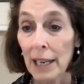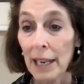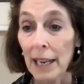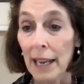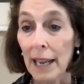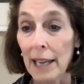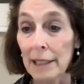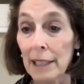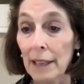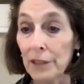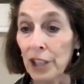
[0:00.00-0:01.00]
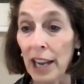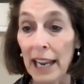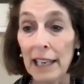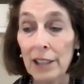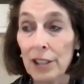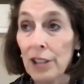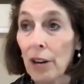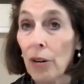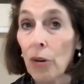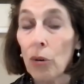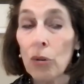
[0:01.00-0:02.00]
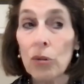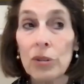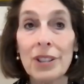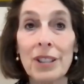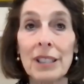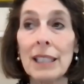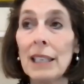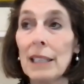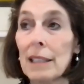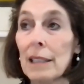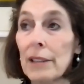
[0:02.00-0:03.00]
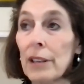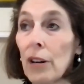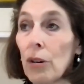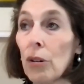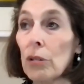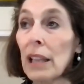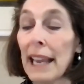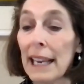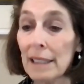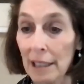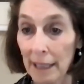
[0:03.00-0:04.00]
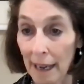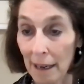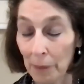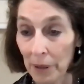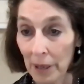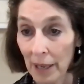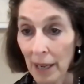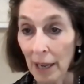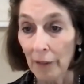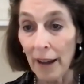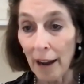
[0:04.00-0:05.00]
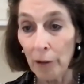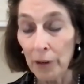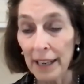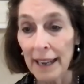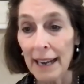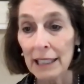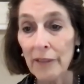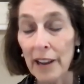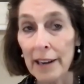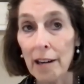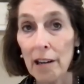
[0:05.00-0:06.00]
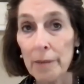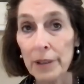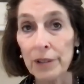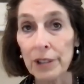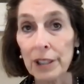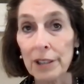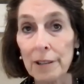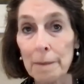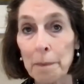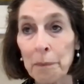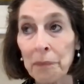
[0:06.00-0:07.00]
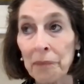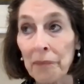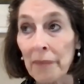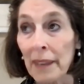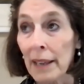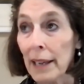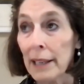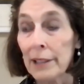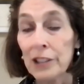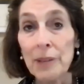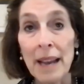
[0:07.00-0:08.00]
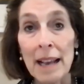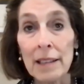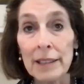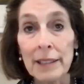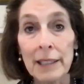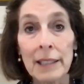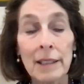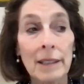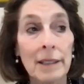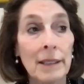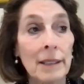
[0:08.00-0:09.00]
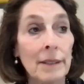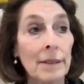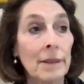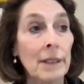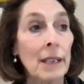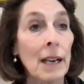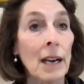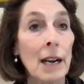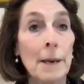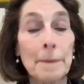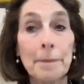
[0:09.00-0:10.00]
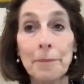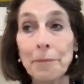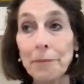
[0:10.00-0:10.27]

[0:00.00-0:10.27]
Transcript: and have changed the whole scene, the whole landscape of how we can activate our immune system. Jim Allison, Dr.